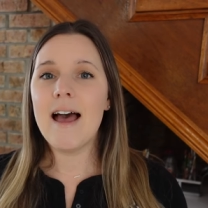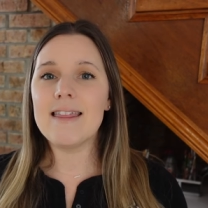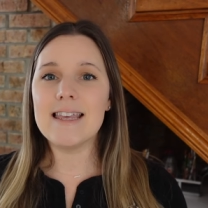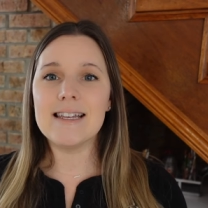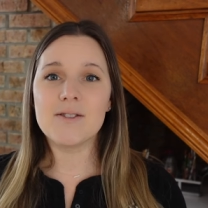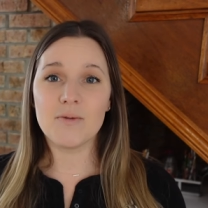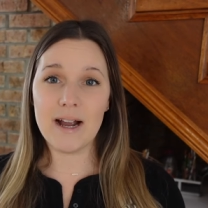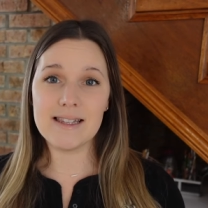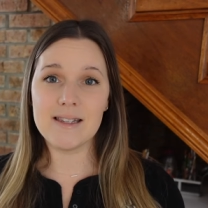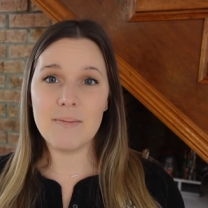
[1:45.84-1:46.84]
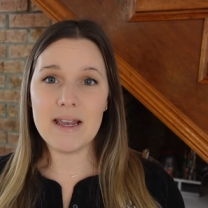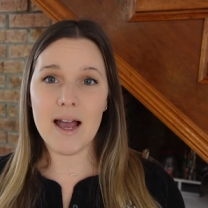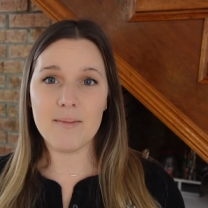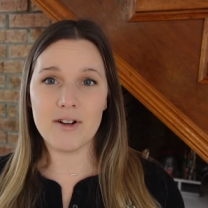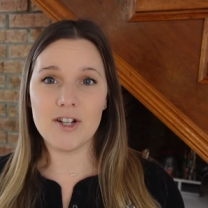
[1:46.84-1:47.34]
This recipe
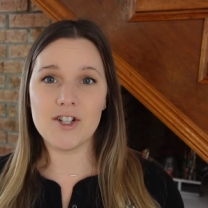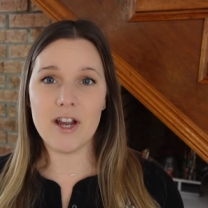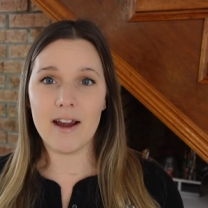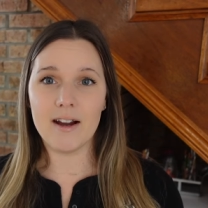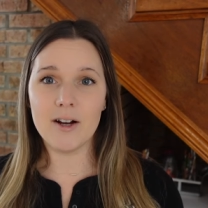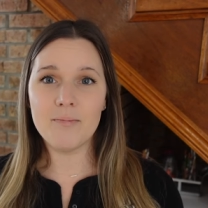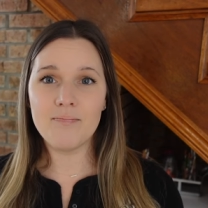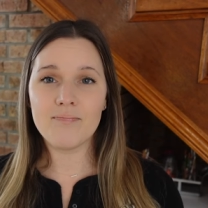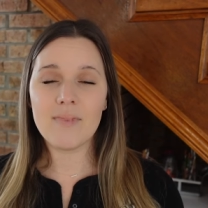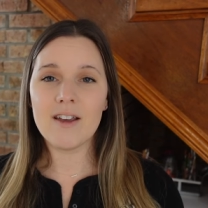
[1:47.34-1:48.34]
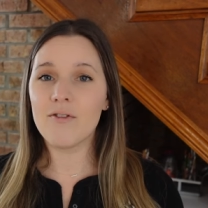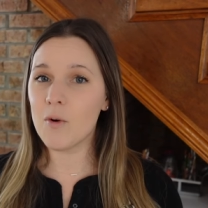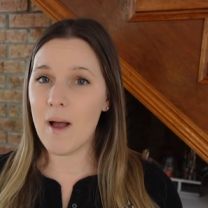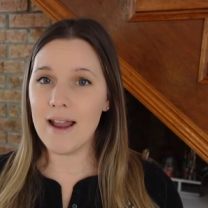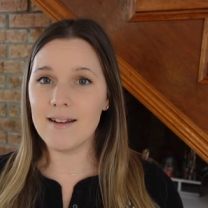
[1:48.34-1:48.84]
I'm gonna share for
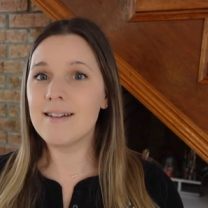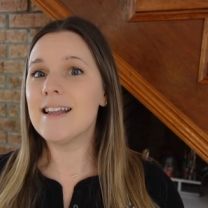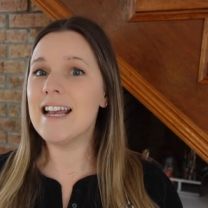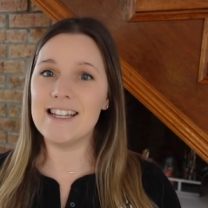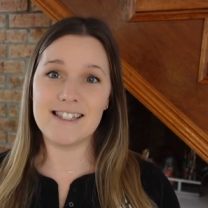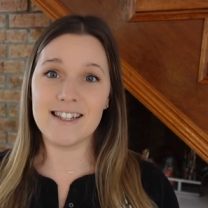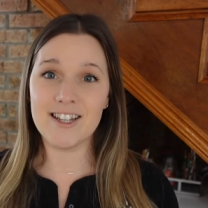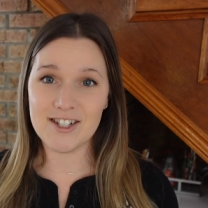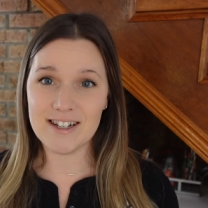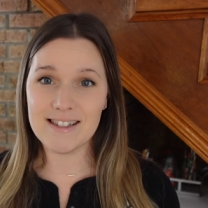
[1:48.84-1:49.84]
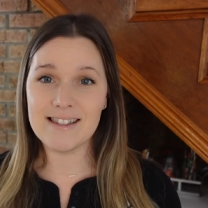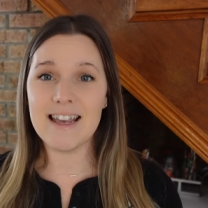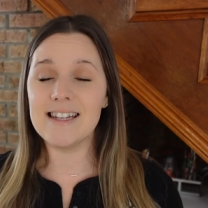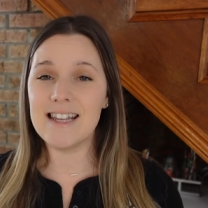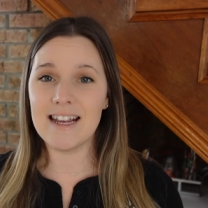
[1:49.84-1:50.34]
when it's delicious.
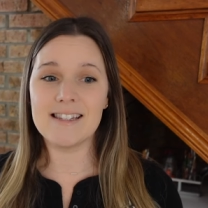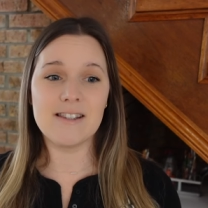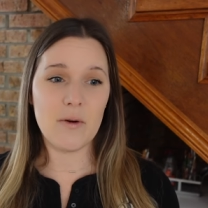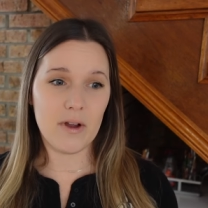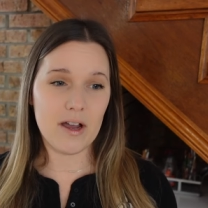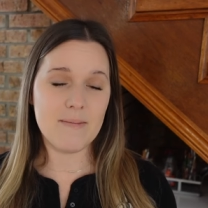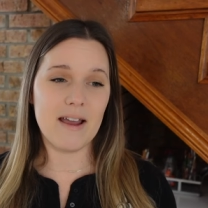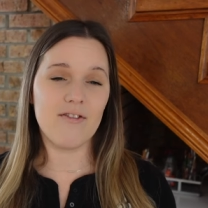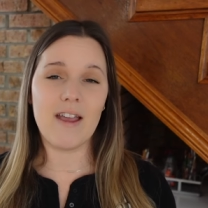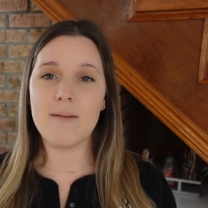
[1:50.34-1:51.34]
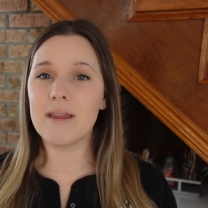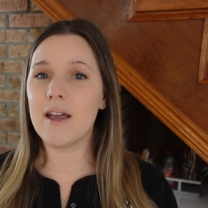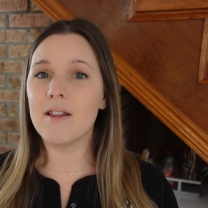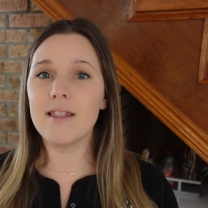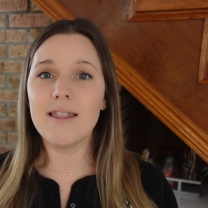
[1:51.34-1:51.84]
It tastes so good. My family
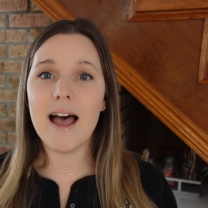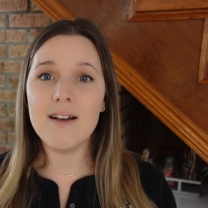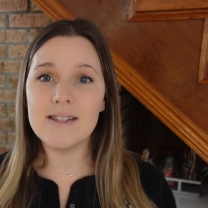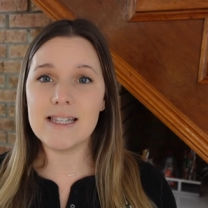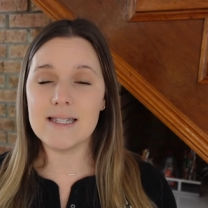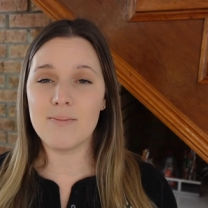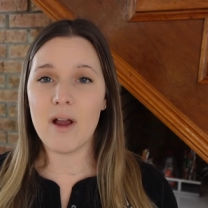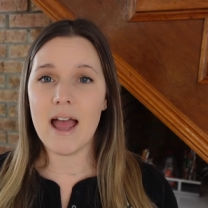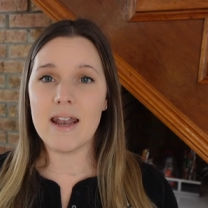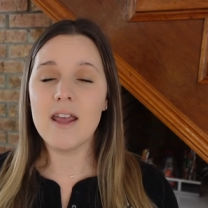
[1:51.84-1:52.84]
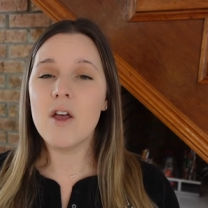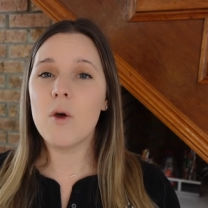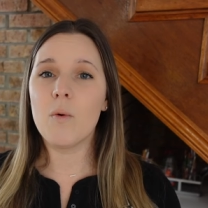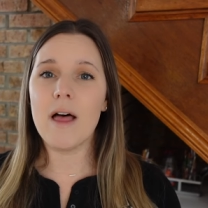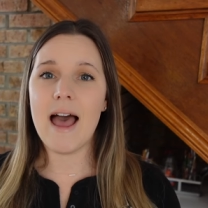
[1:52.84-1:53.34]
loves this bread.
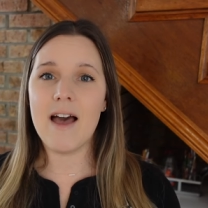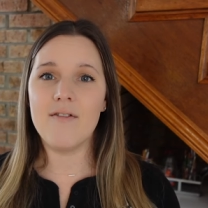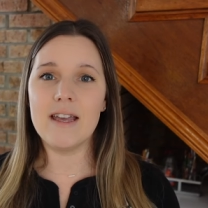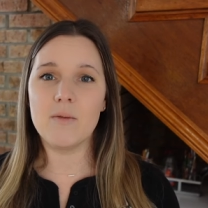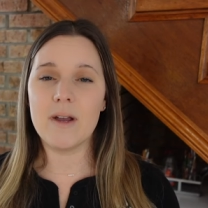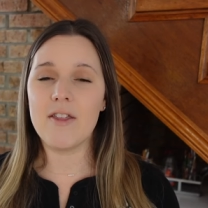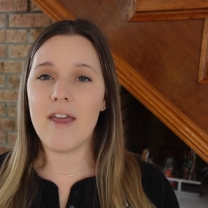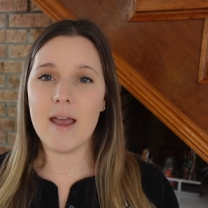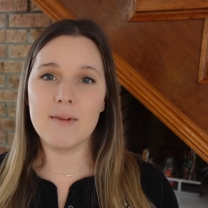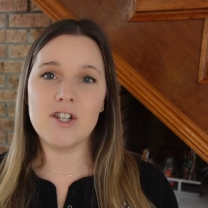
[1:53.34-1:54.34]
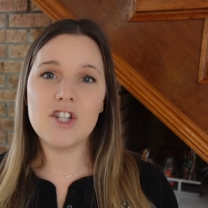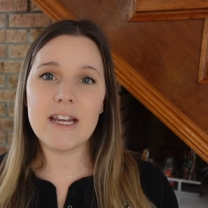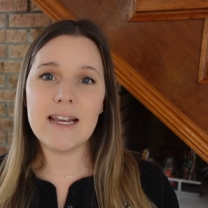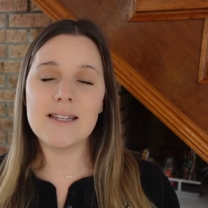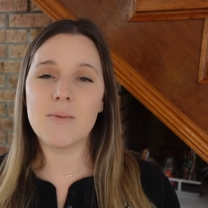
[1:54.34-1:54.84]
We'll have it with ham and
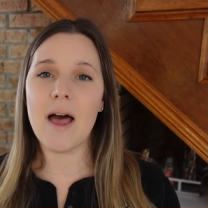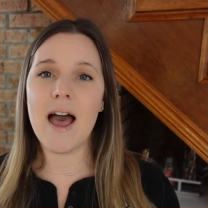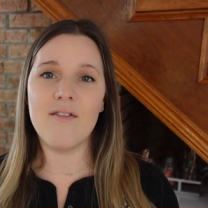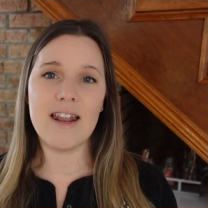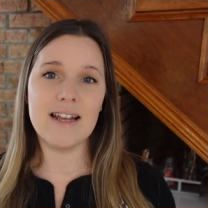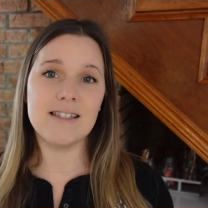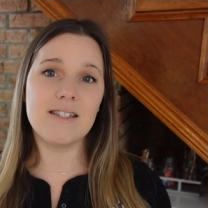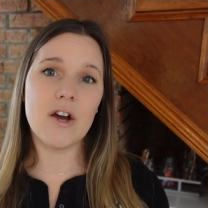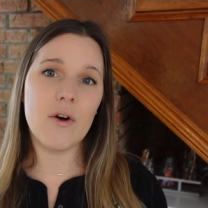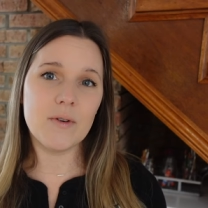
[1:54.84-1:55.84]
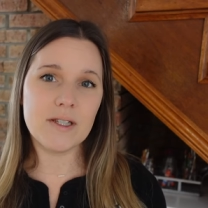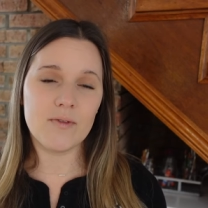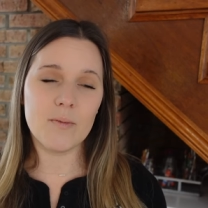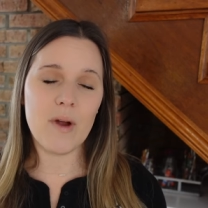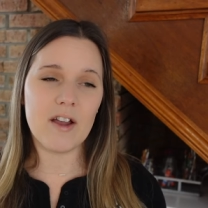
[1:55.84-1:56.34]
cheese. We'll have it as toast
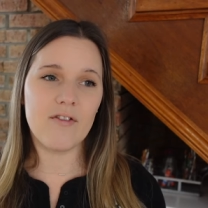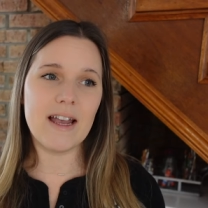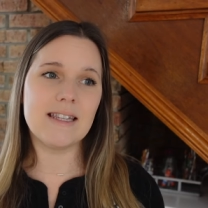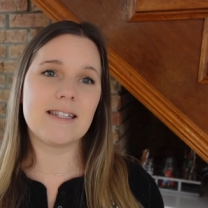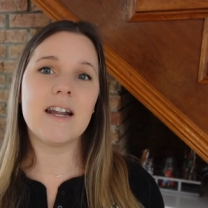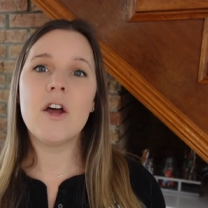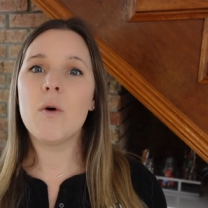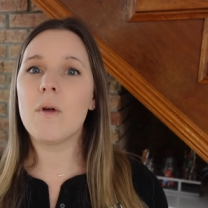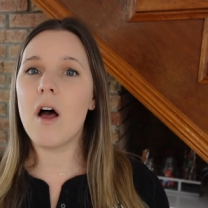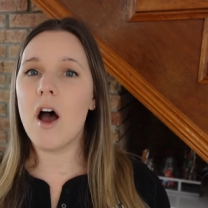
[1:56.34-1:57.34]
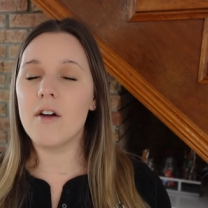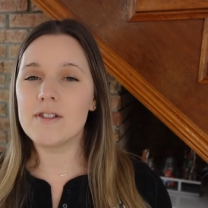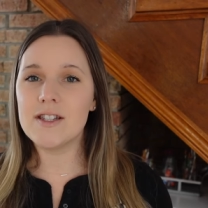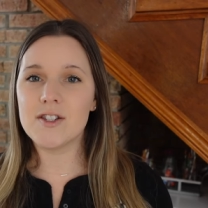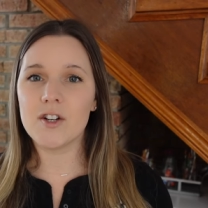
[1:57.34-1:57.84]
for breakfast. We'll
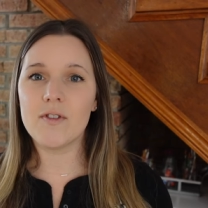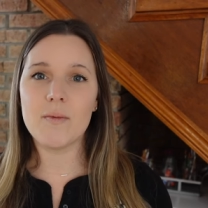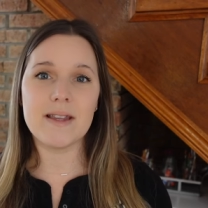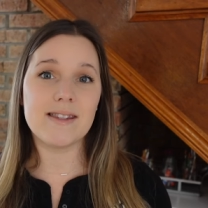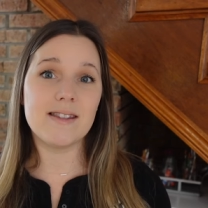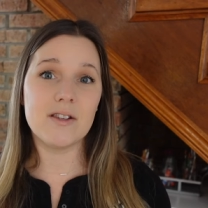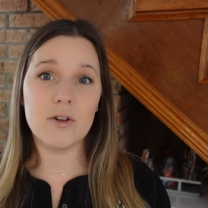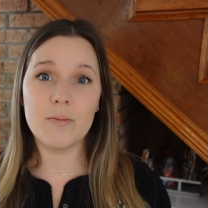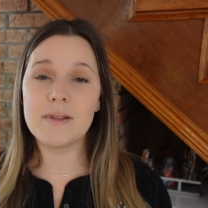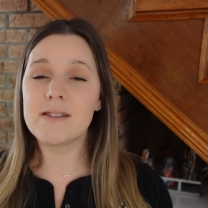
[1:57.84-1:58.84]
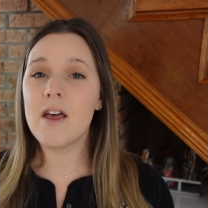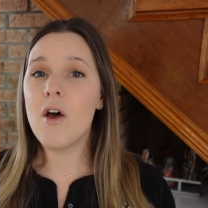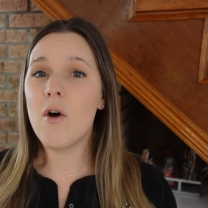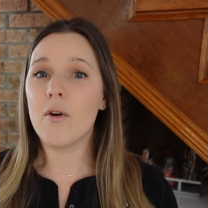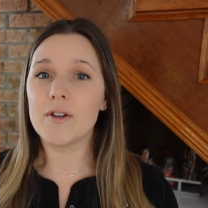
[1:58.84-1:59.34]
often serve it with soups
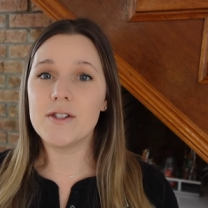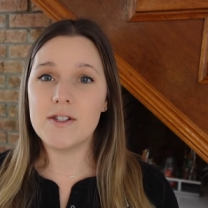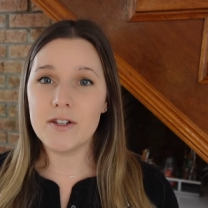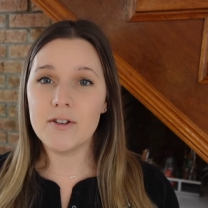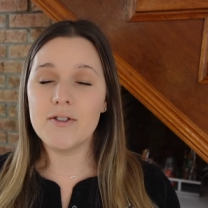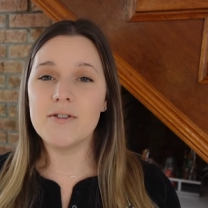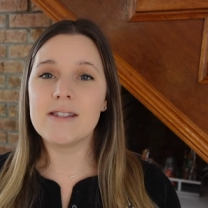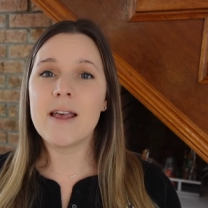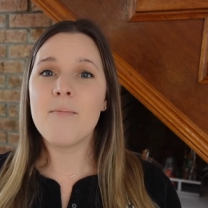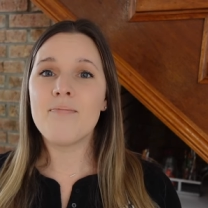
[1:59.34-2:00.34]
or stews.